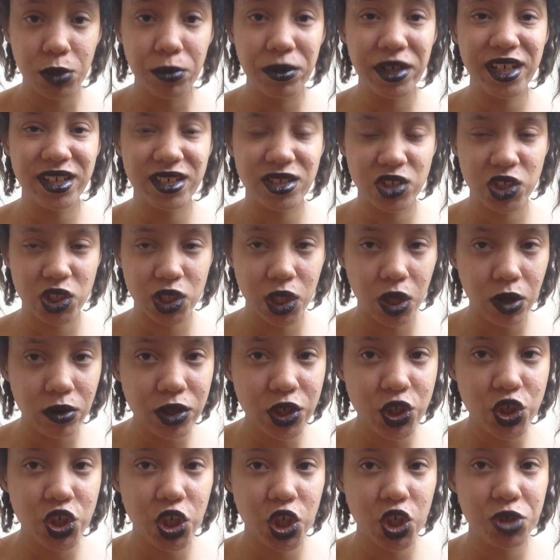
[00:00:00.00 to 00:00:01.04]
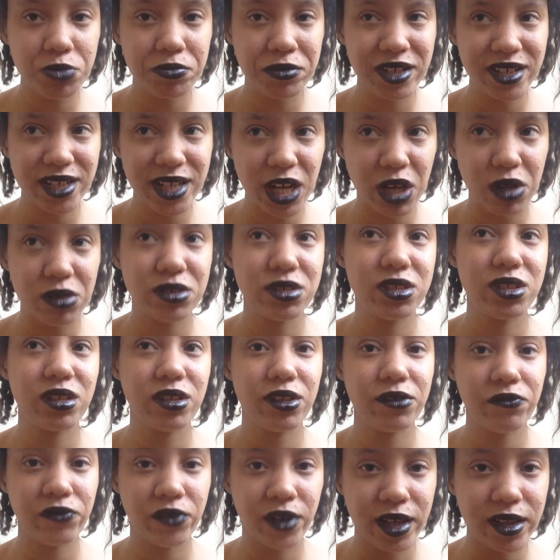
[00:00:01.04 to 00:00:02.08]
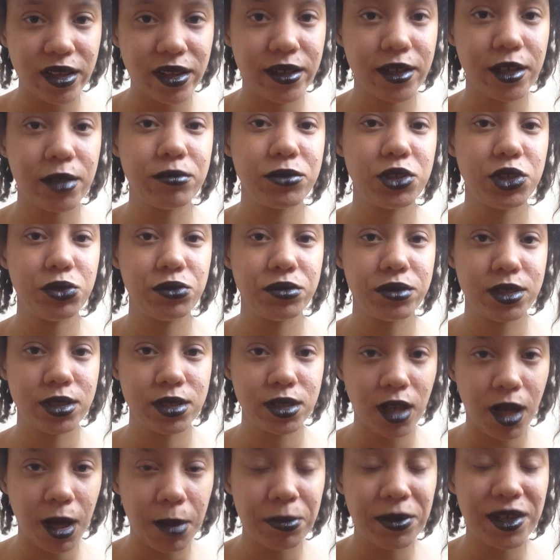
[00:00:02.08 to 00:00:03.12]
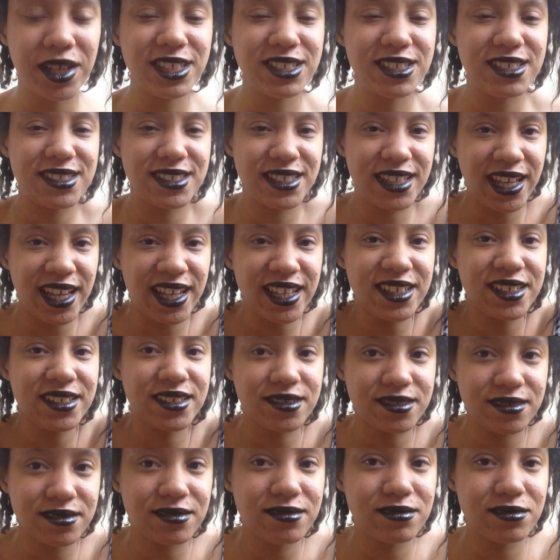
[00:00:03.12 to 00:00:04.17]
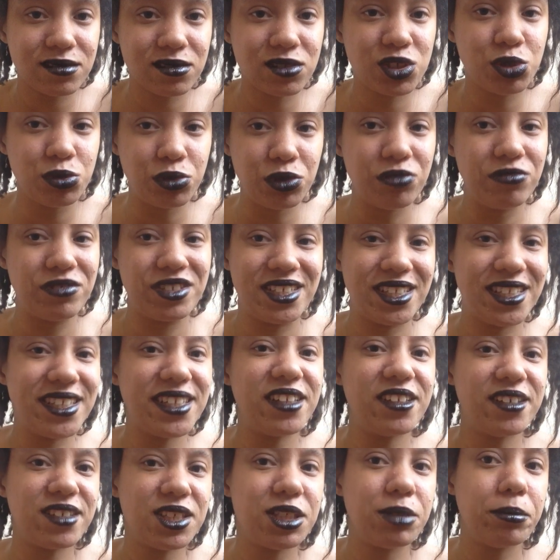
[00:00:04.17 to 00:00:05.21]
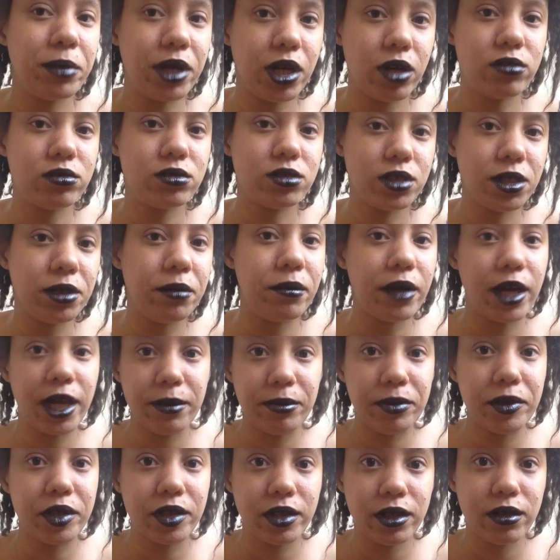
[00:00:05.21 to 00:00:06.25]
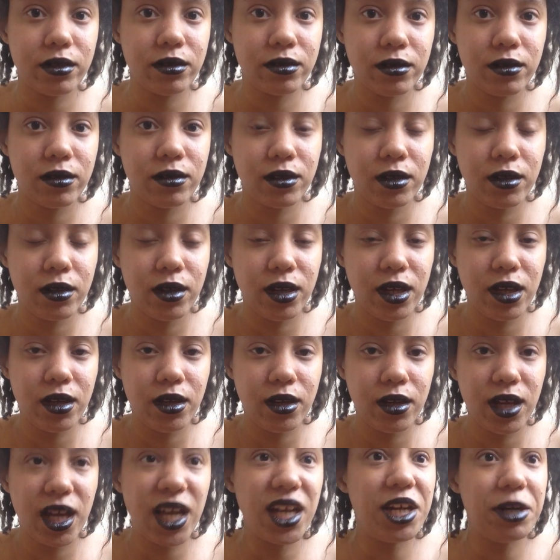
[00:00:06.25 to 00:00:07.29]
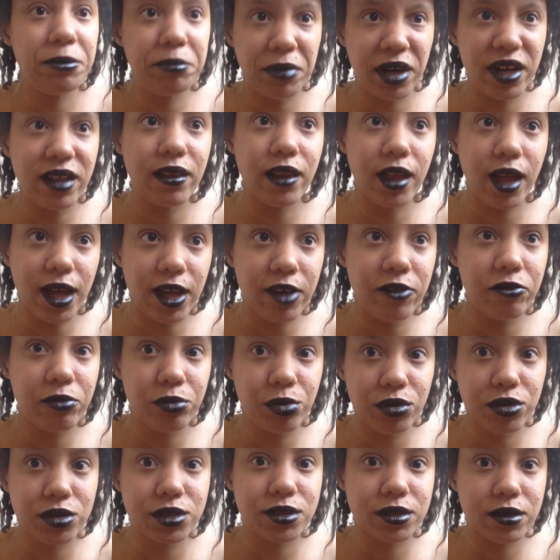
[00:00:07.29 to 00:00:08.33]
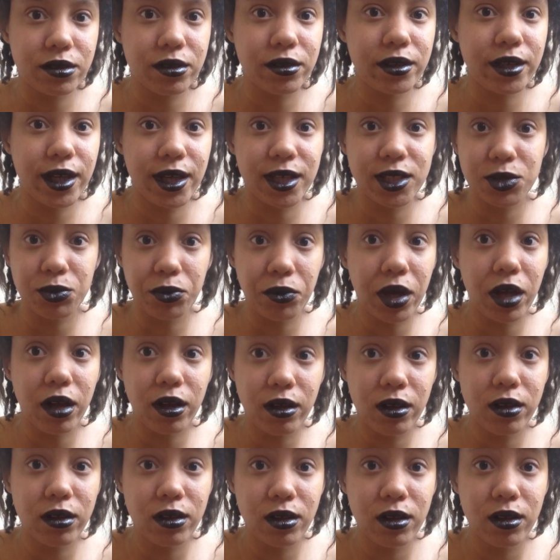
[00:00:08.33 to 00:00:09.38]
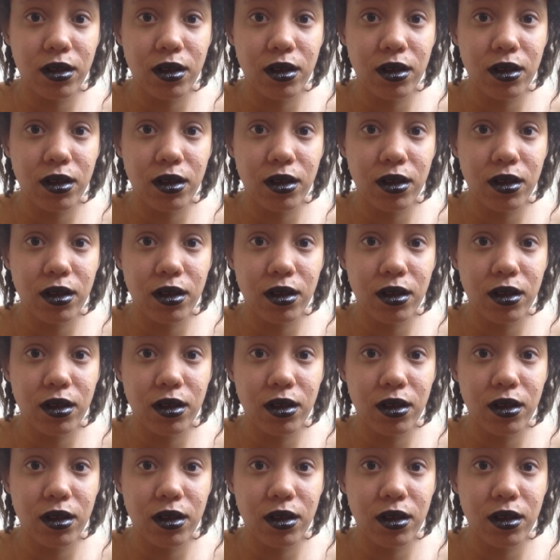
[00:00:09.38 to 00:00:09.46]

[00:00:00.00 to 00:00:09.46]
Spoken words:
We need to slow the judgment down until it finally comes to a stop, because it's getting to a ridiculous amount, in my opinion. And in my life, personally, as well.